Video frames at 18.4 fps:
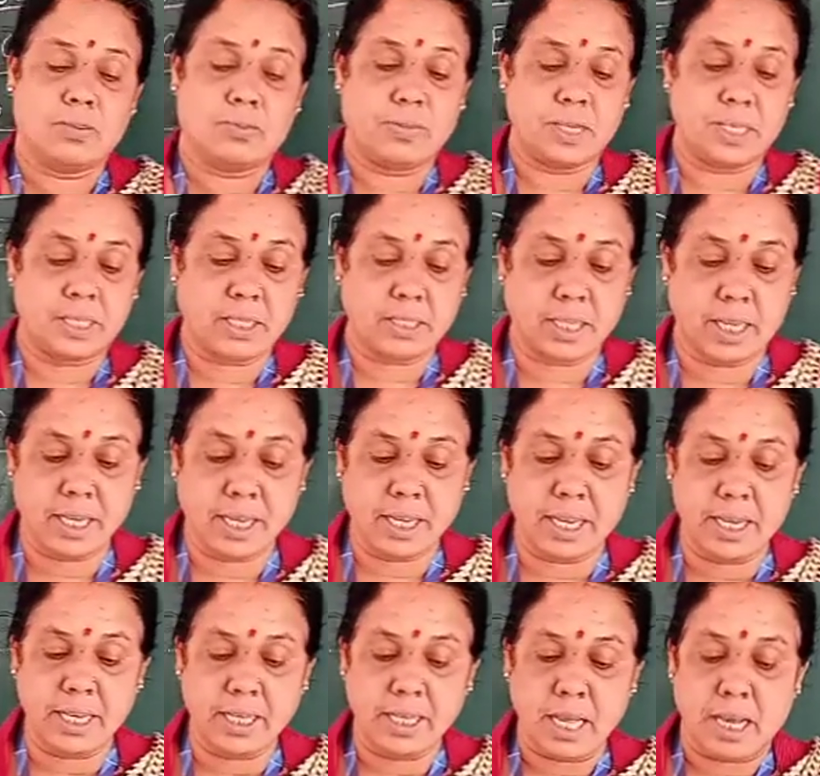First thing
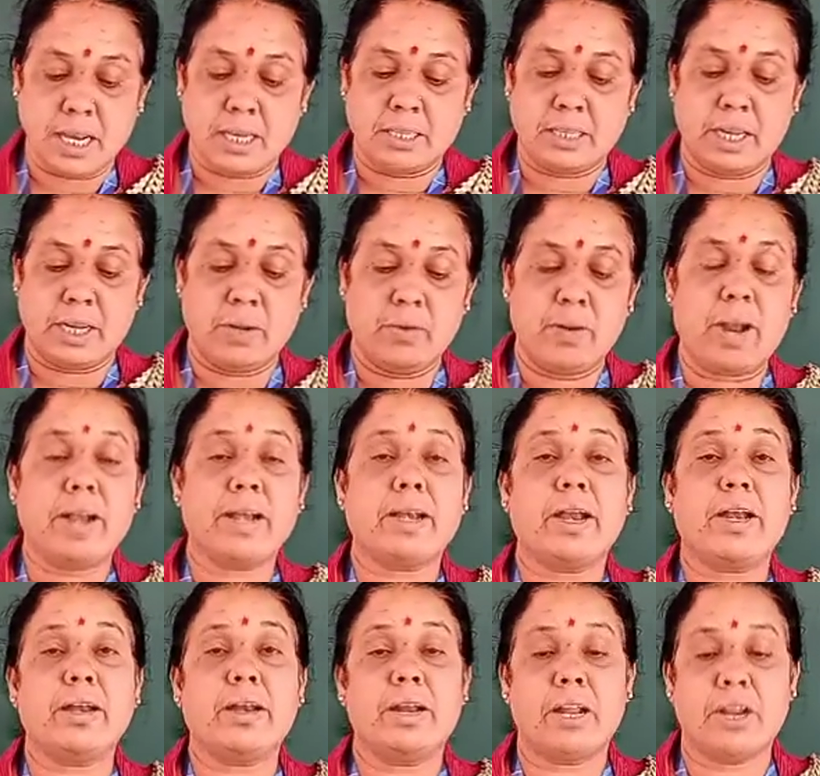is the
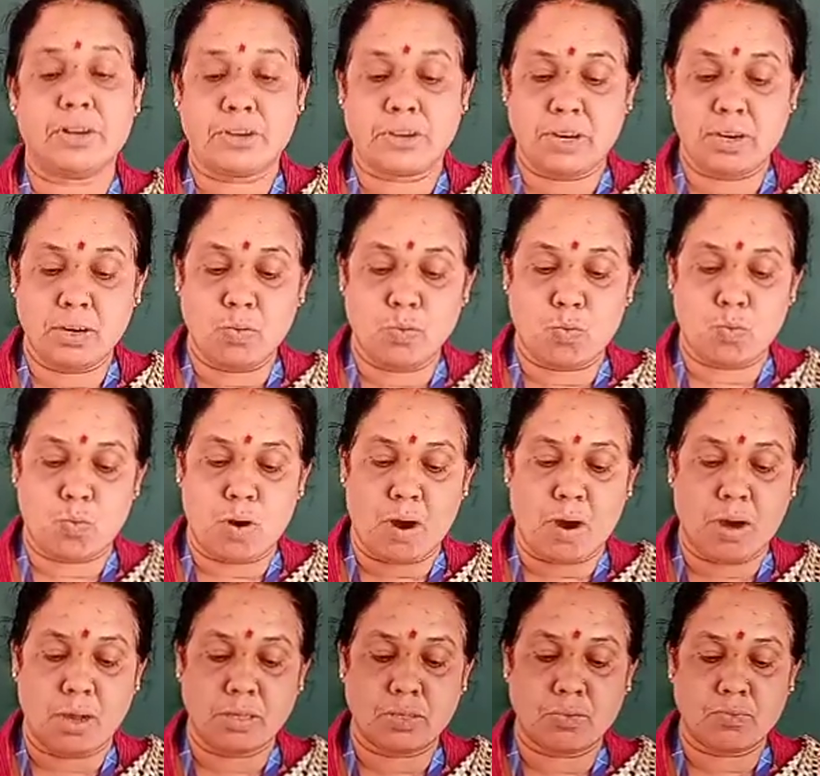United Nations
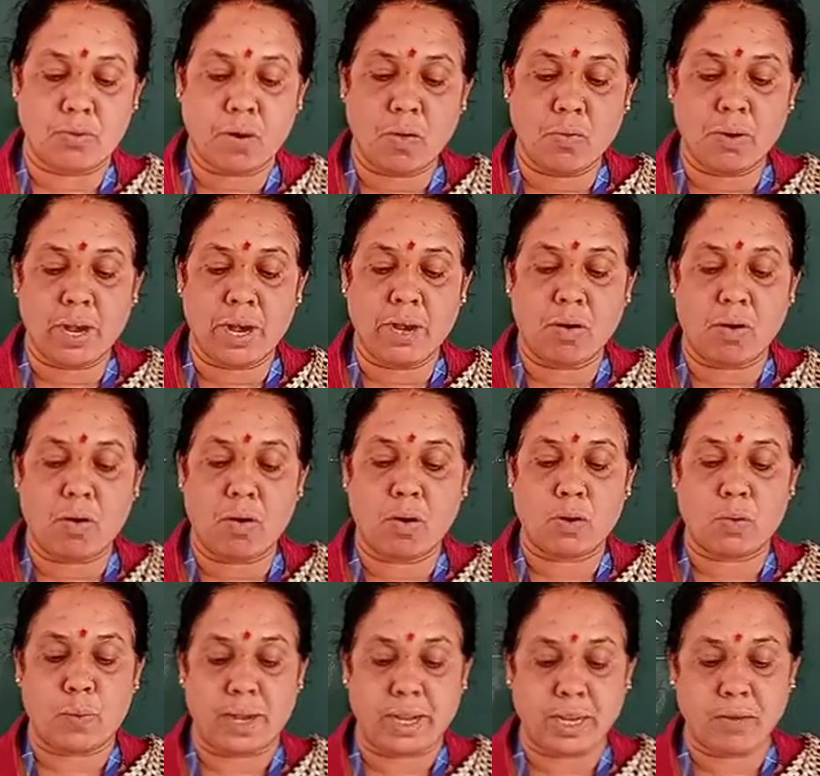was founded
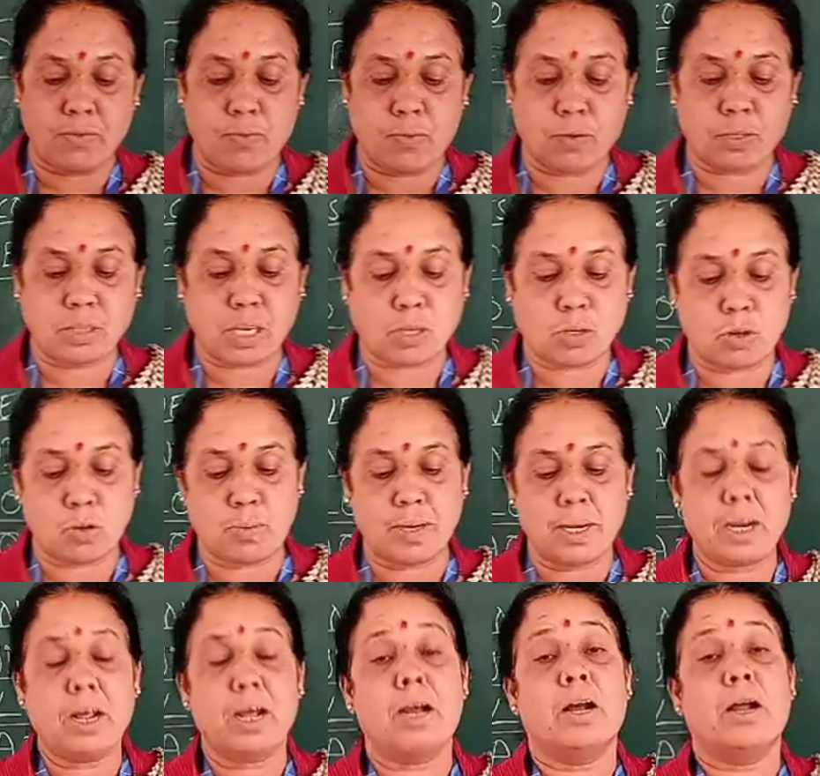on 24th October
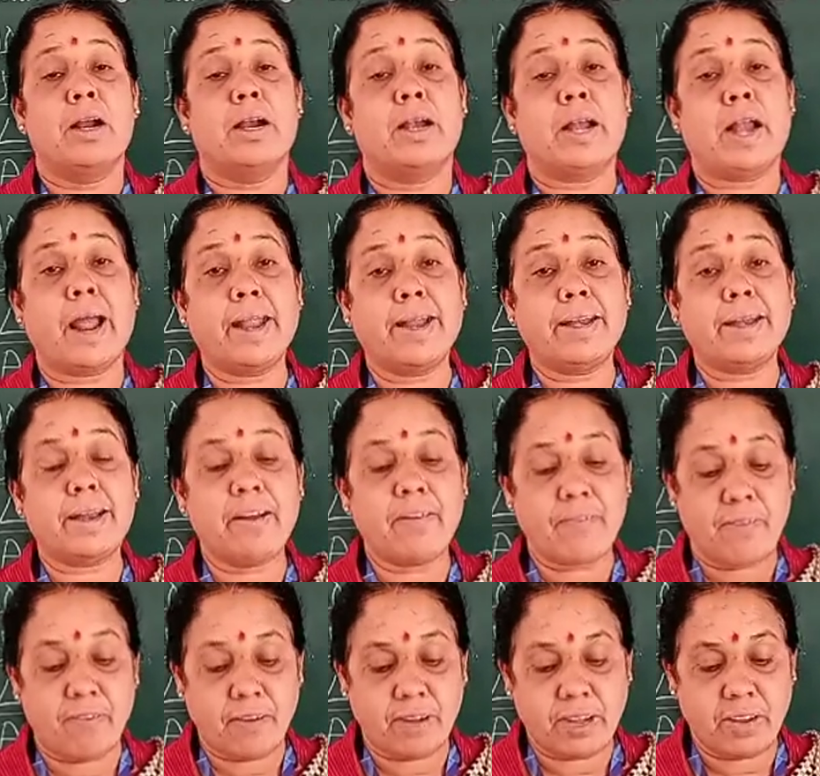
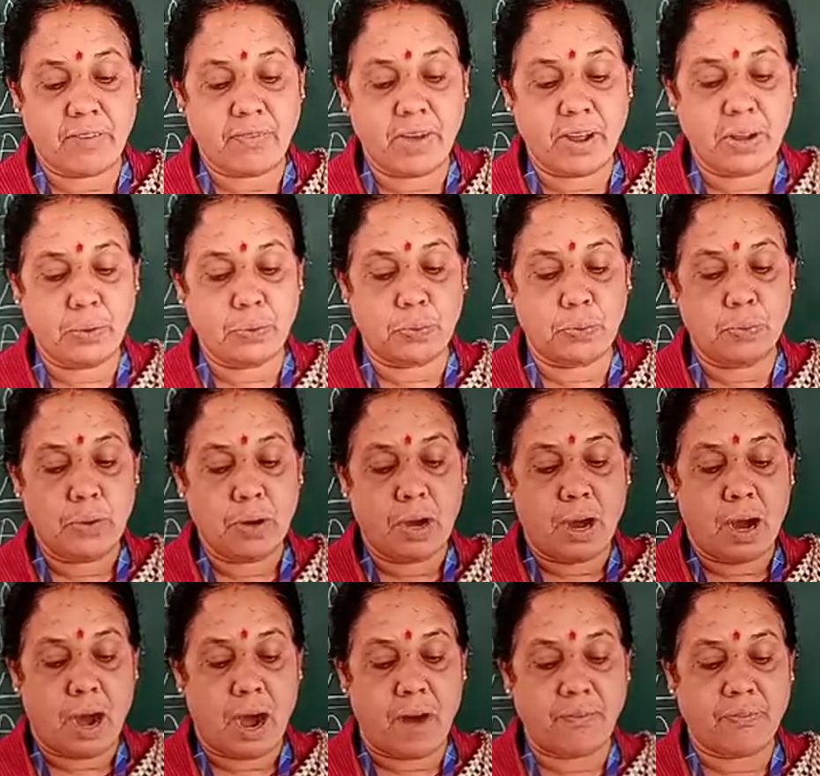1945
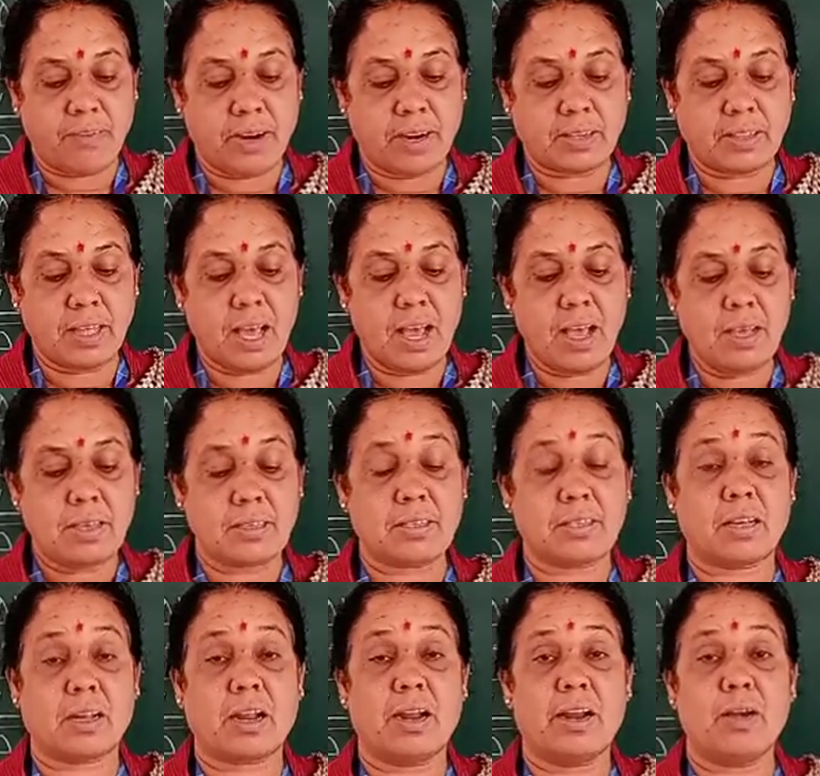after the
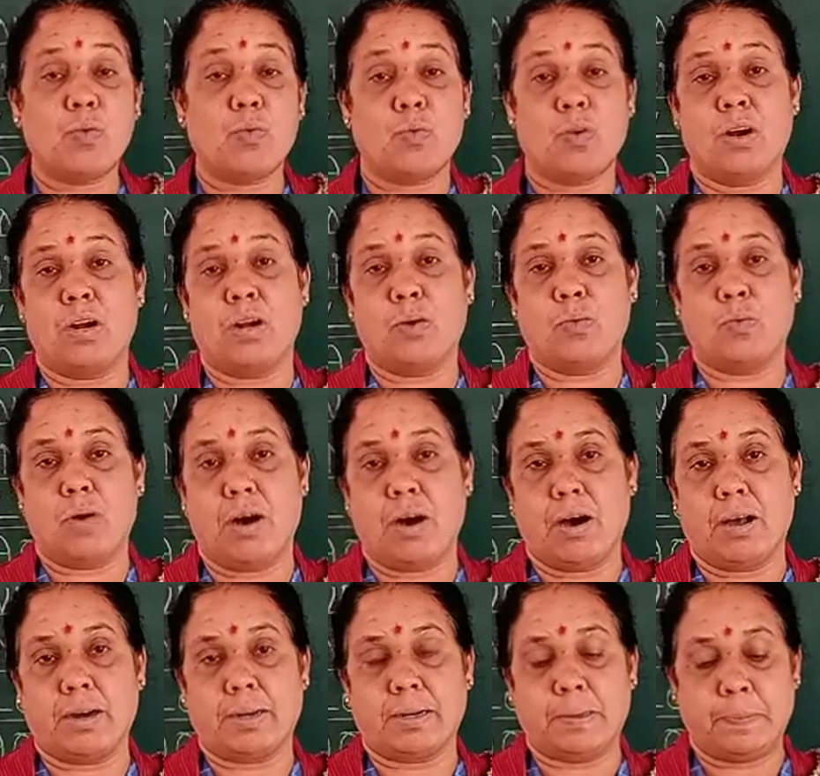Second World
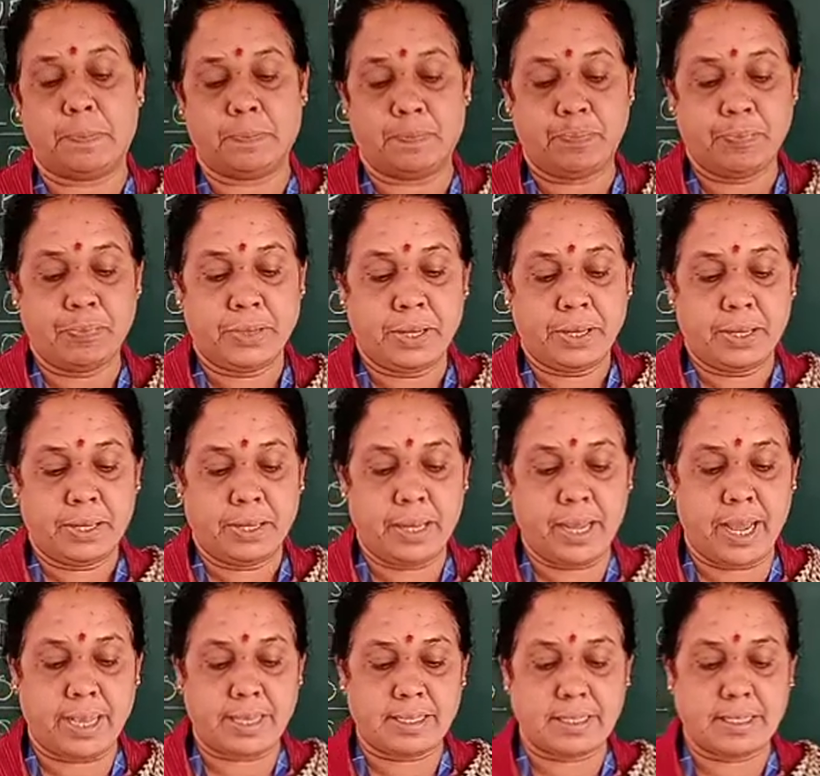War.
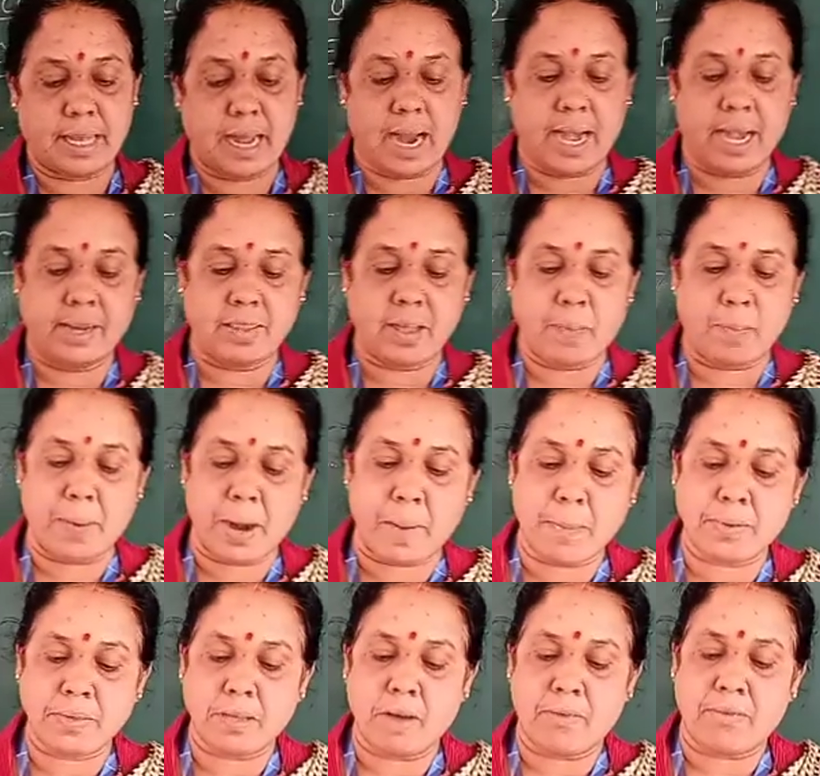Yes, and the
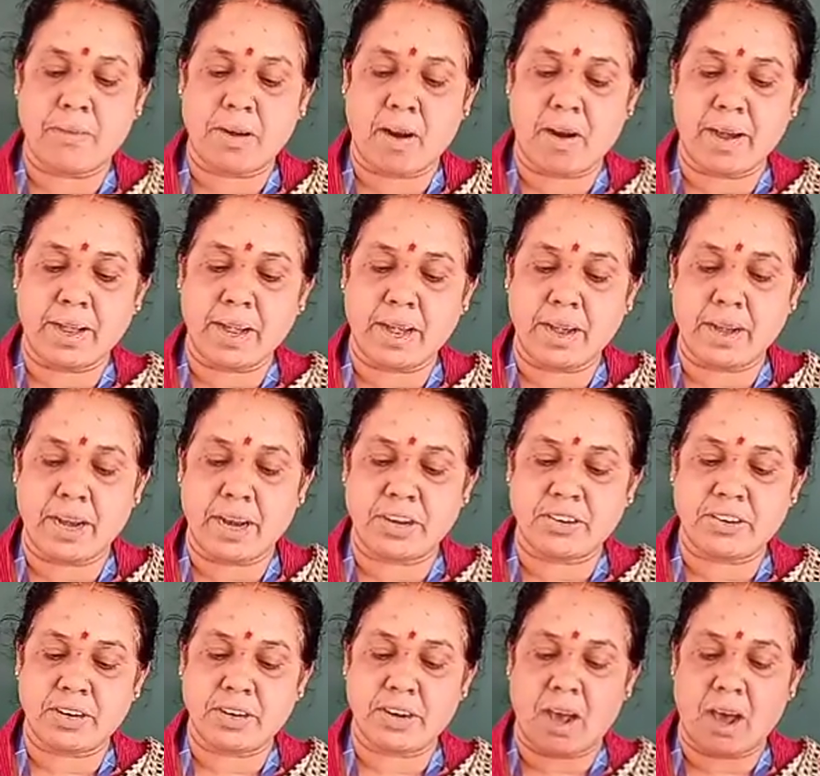purpose of United
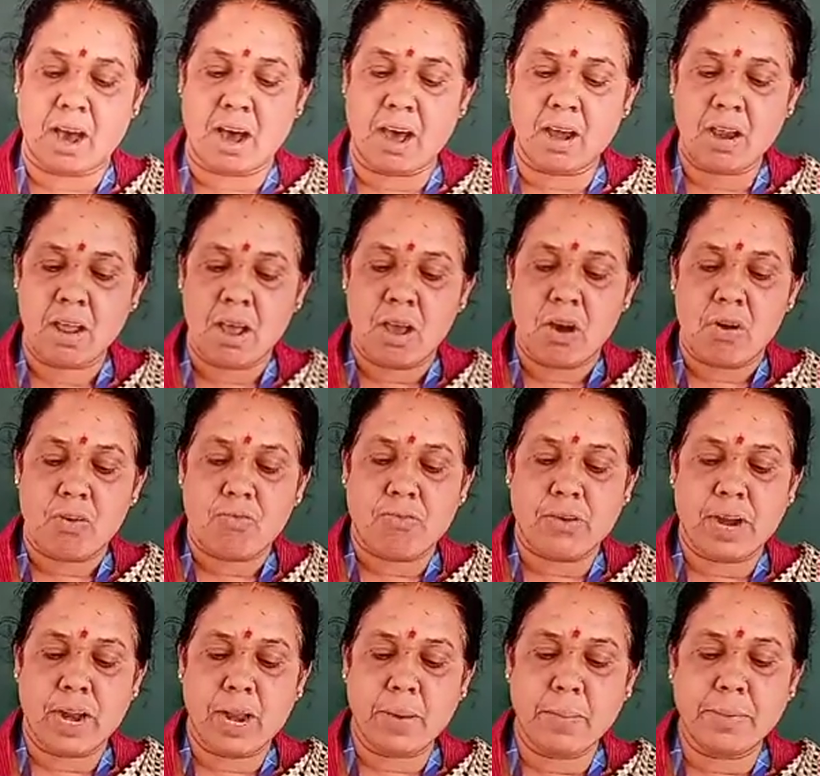Nations are
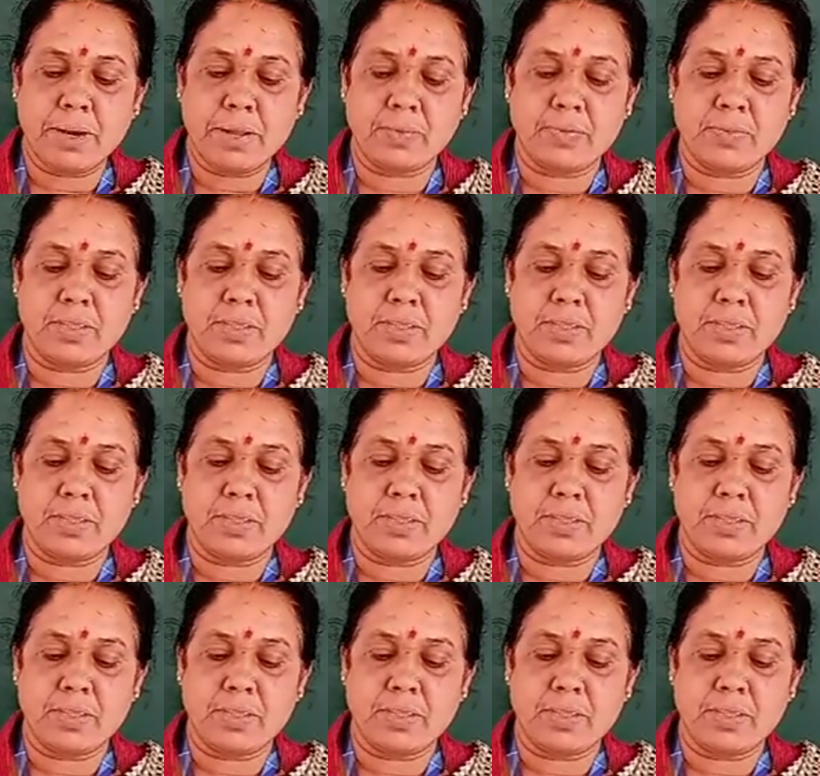framed in